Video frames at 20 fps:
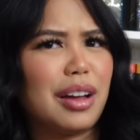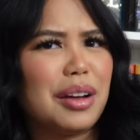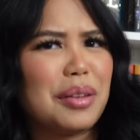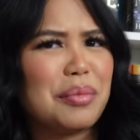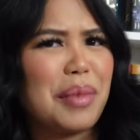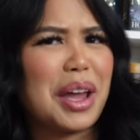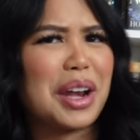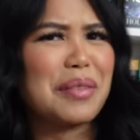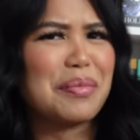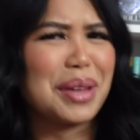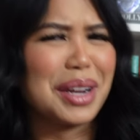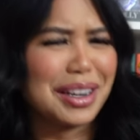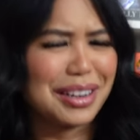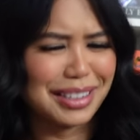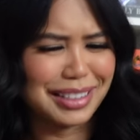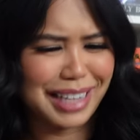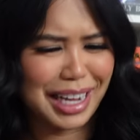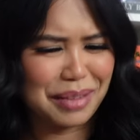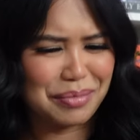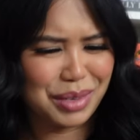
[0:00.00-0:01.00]
might have been her
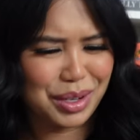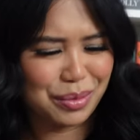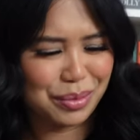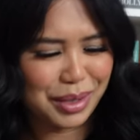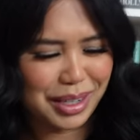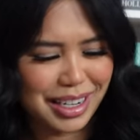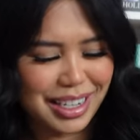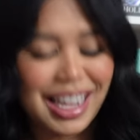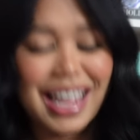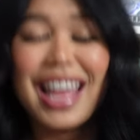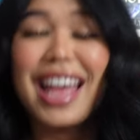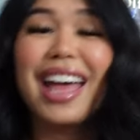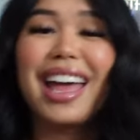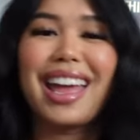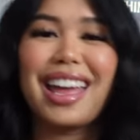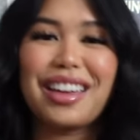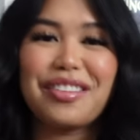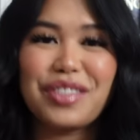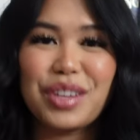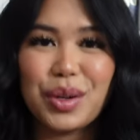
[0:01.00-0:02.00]
debut book,
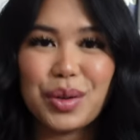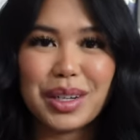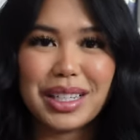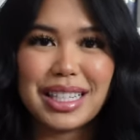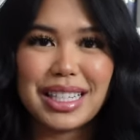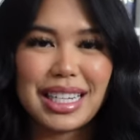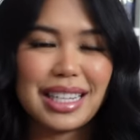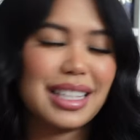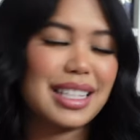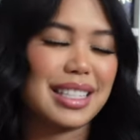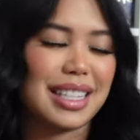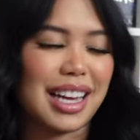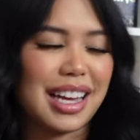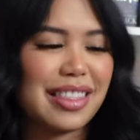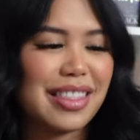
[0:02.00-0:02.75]
If You Could See the Sun.